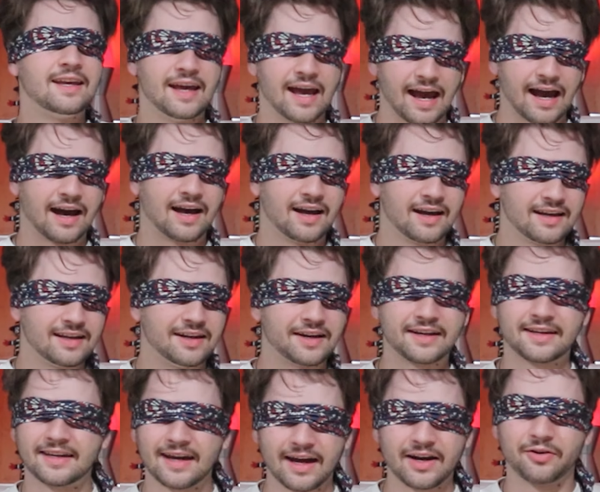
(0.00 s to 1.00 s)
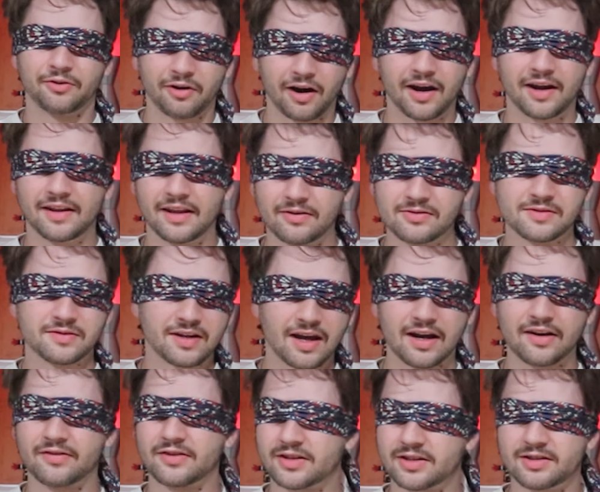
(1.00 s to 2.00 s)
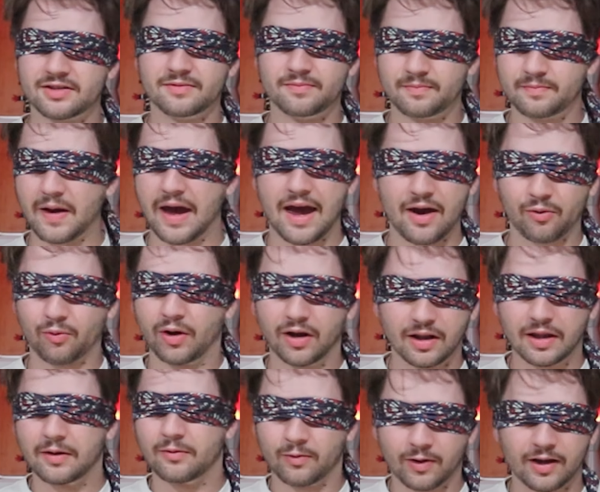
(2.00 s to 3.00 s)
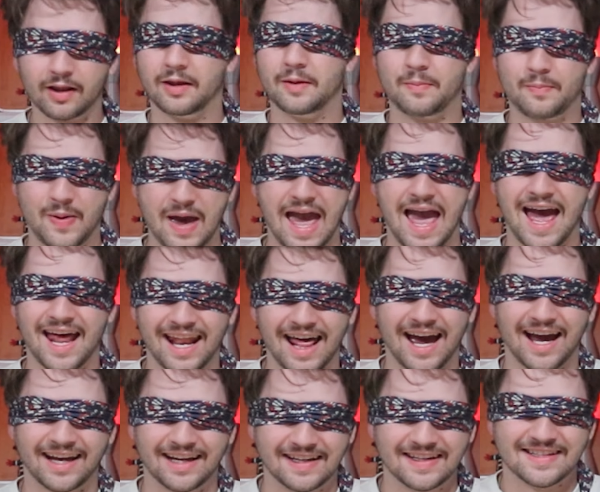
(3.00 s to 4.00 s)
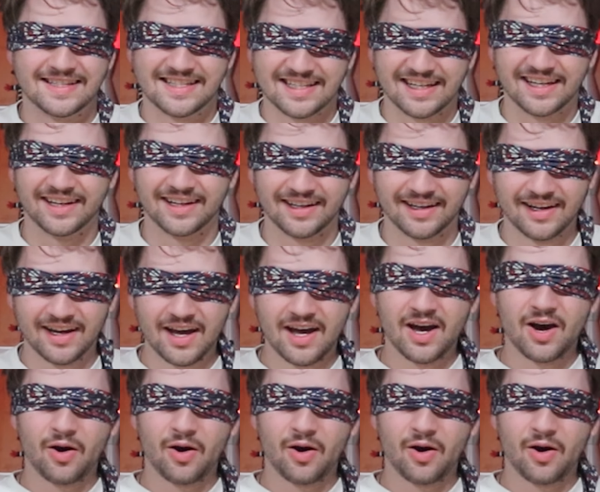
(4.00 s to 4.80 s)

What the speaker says: Yeah, you're kind of right. That was kind of a bad, really, really bad idea.